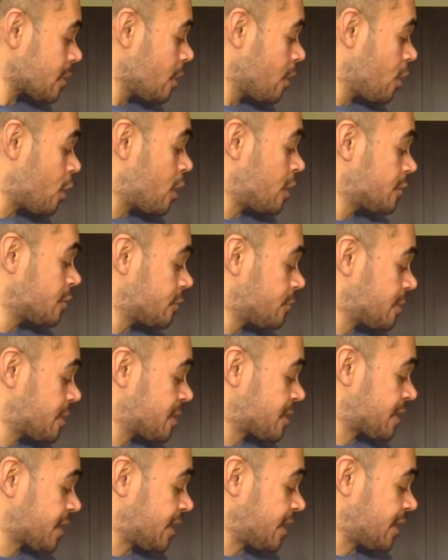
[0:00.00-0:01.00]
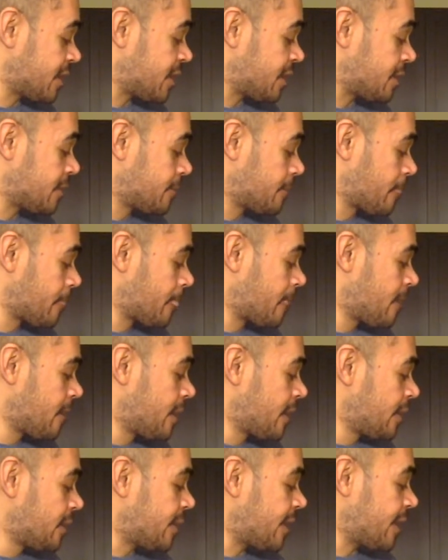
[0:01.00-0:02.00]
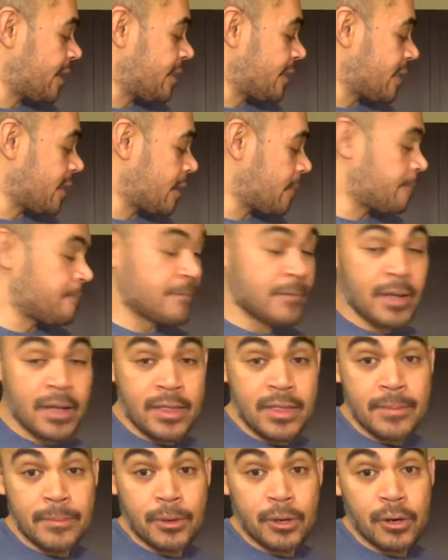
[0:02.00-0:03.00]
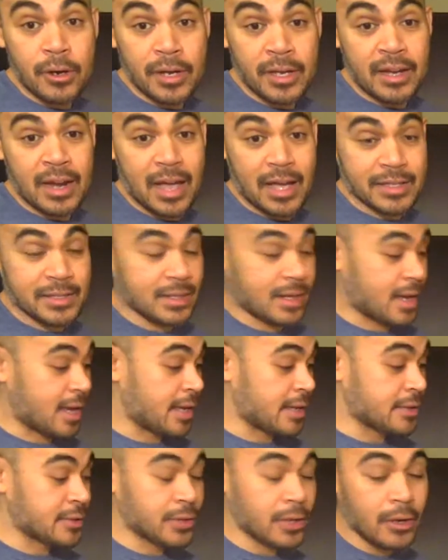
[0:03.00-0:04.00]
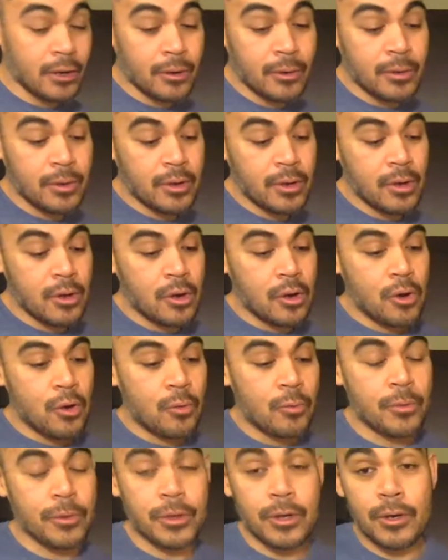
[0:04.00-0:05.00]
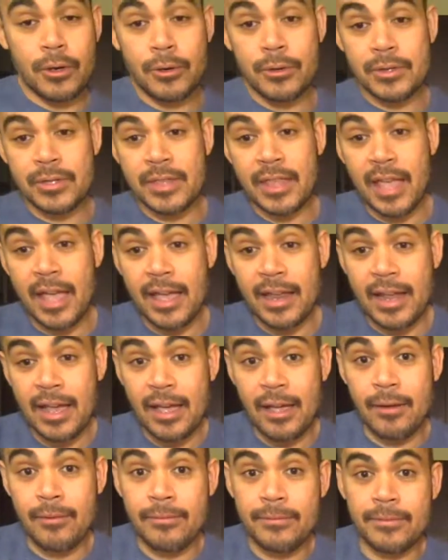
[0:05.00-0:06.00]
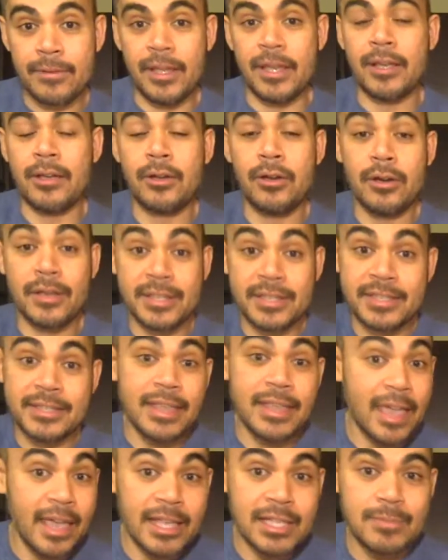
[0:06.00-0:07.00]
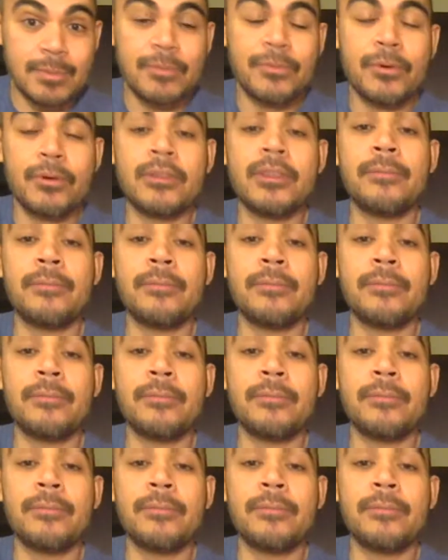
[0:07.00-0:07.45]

onto the skillet, letting them cook and oxidize. So for those that have like cooked steaks before in the